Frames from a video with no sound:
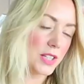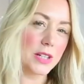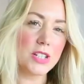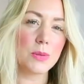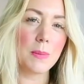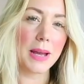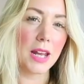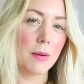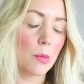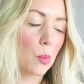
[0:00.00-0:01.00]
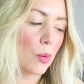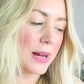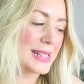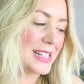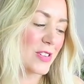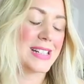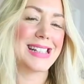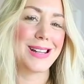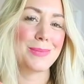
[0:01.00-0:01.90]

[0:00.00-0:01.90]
So those were my kind of more pricey dresses.